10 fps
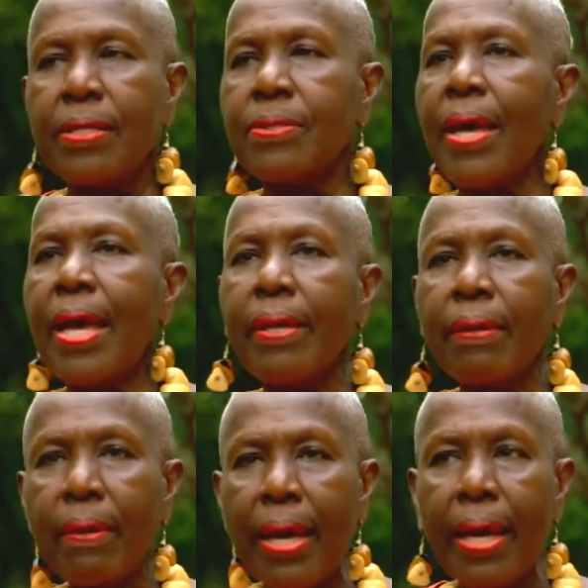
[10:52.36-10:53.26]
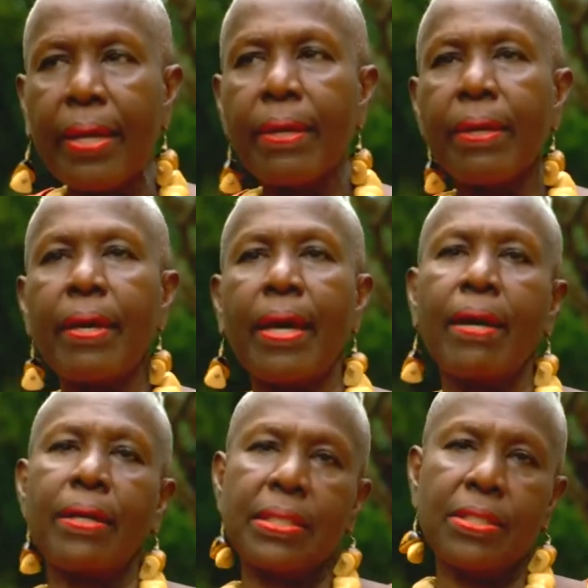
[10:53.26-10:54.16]
So I
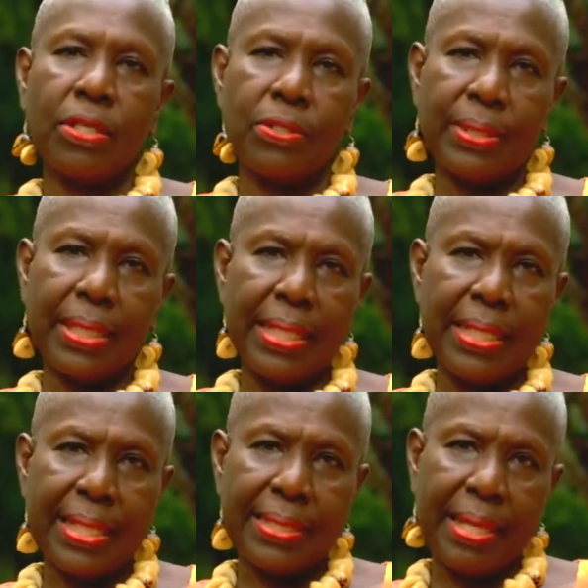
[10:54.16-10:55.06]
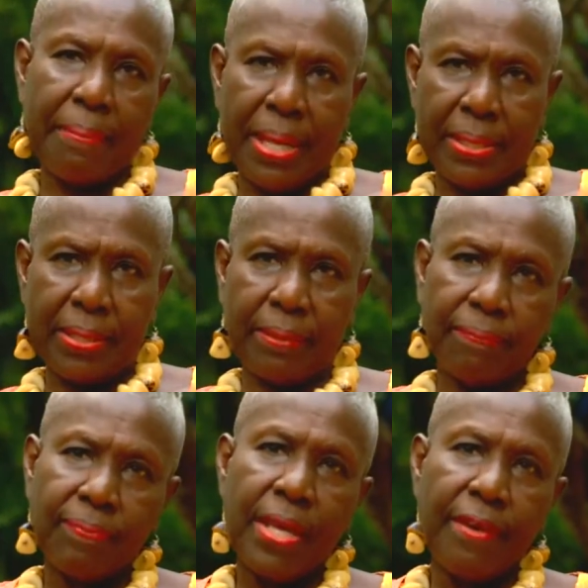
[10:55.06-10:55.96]
got in touch with the gleaner. I said,
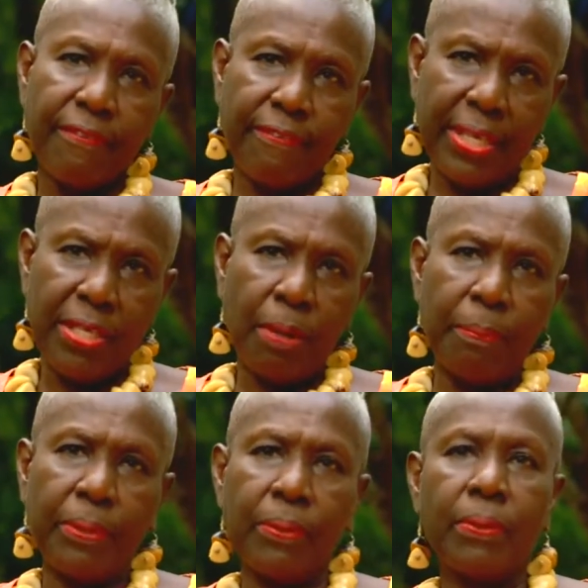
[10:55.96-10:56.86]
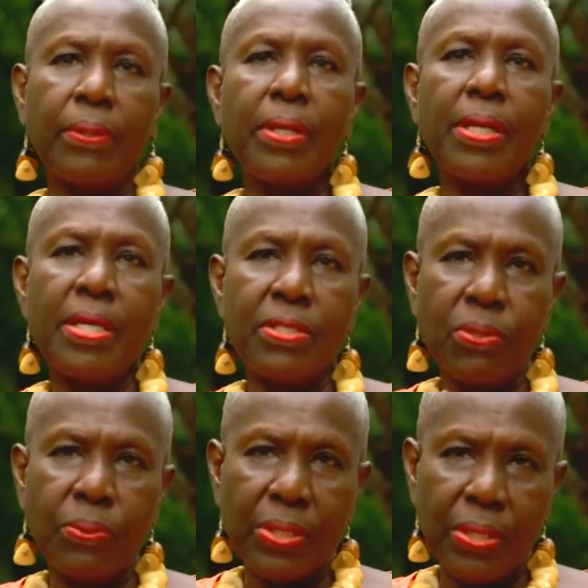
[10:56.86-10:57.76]
imagine VW is
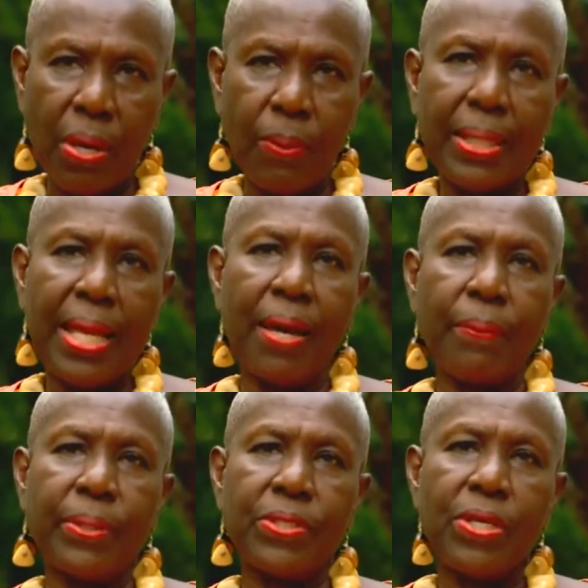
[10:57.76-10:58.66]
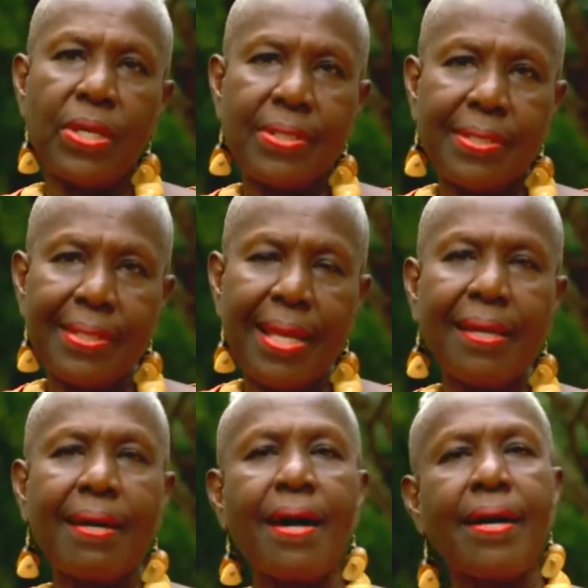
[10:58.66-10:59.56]
using our language to
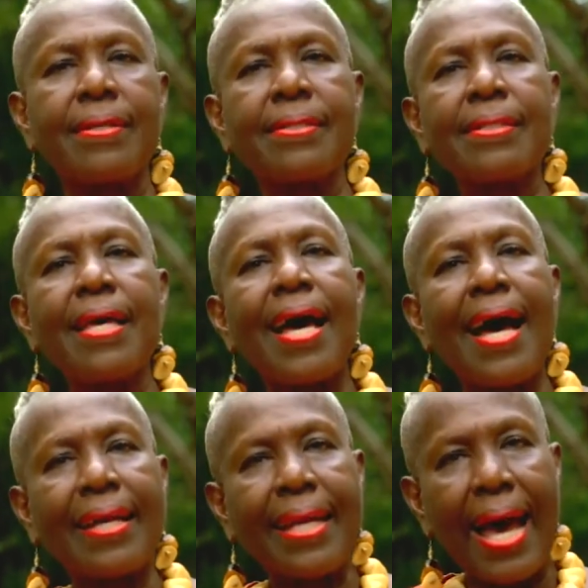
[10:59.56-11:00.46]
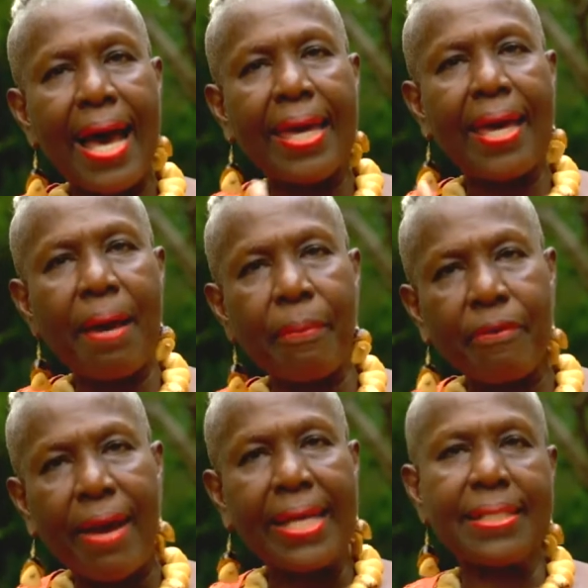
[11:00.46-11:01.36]
sell cars, and I am
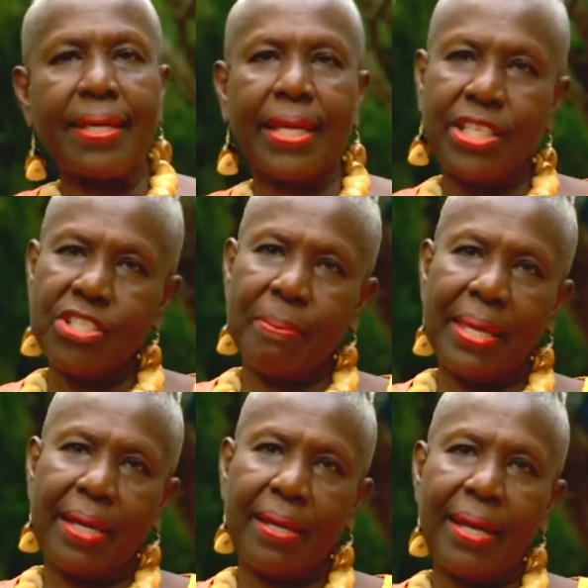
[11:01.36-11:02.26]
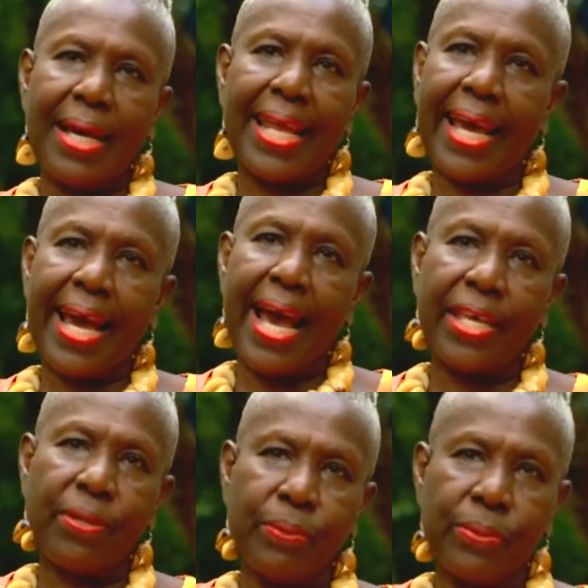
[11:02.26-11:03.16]
a writer in Jamaica, and I
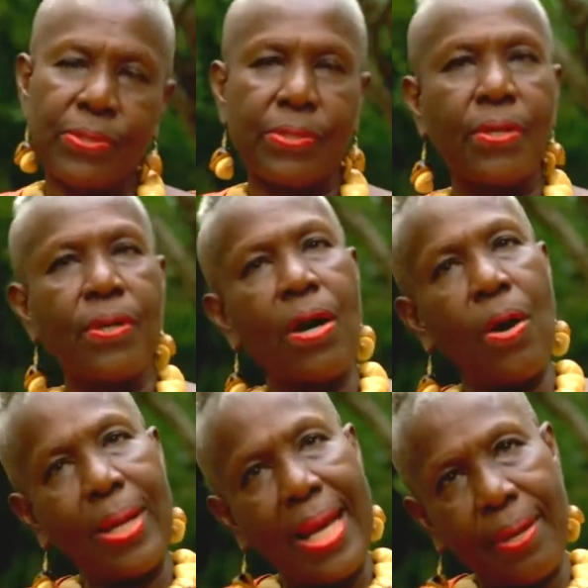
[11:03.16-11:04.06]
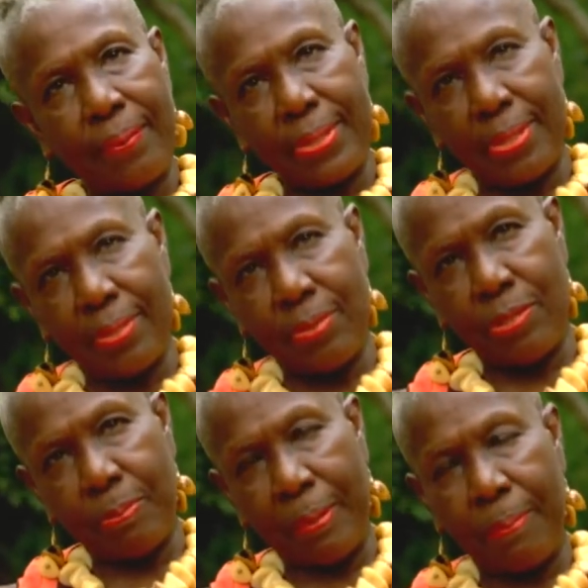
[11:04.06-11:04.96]
can't use our language in the
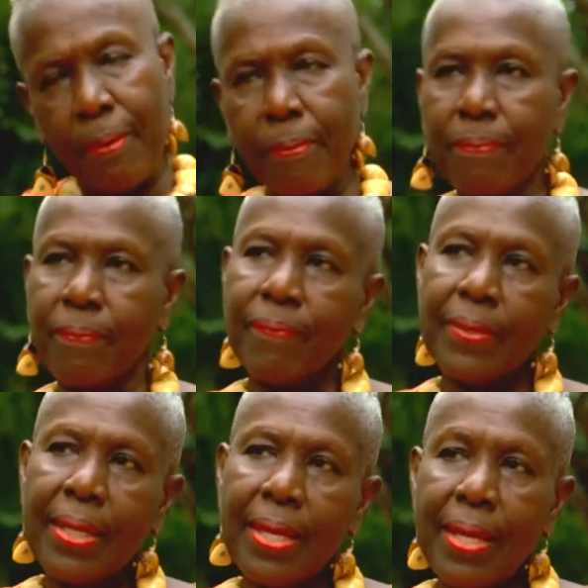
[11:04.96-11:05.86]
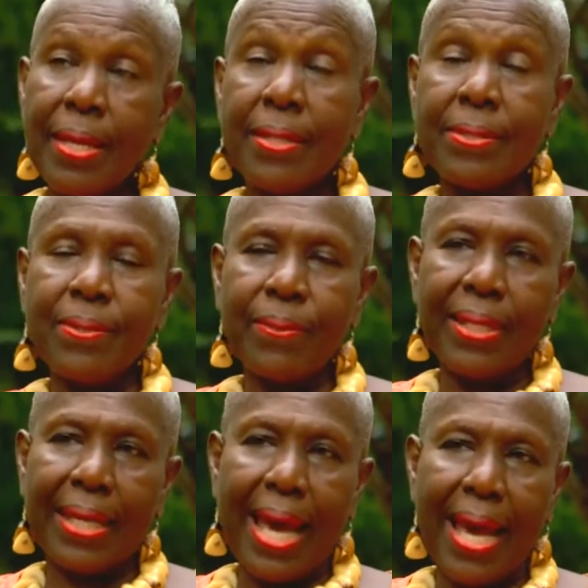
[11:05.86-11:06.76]
newspaper. So
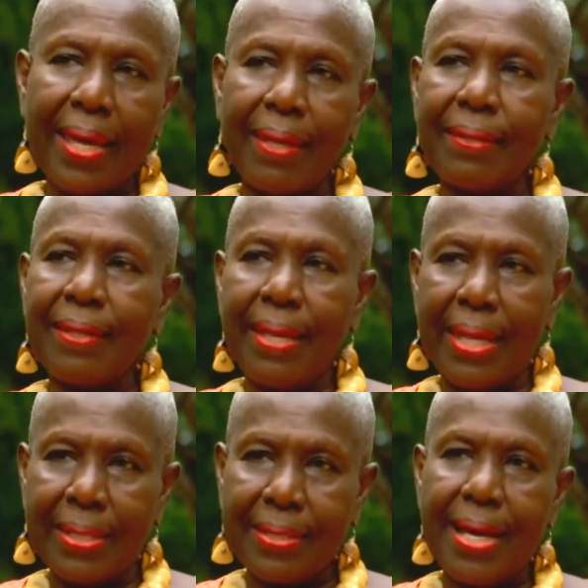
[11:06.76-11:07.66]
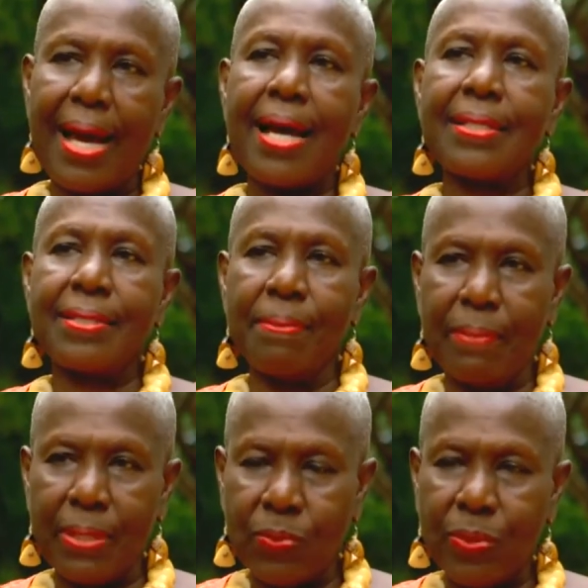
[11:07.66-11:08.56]
the guy, the editor, asked to
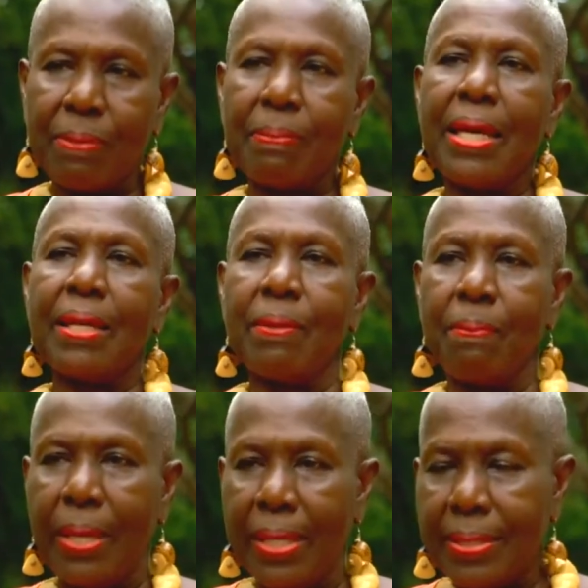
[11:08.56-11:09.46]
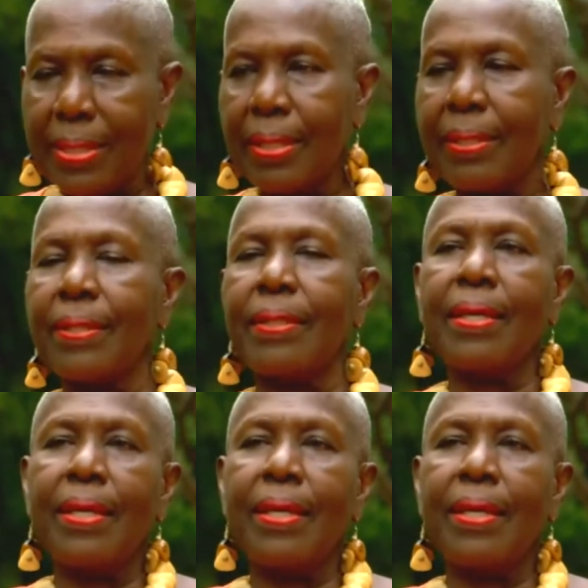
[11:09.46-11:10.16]
meet with me, and he met, and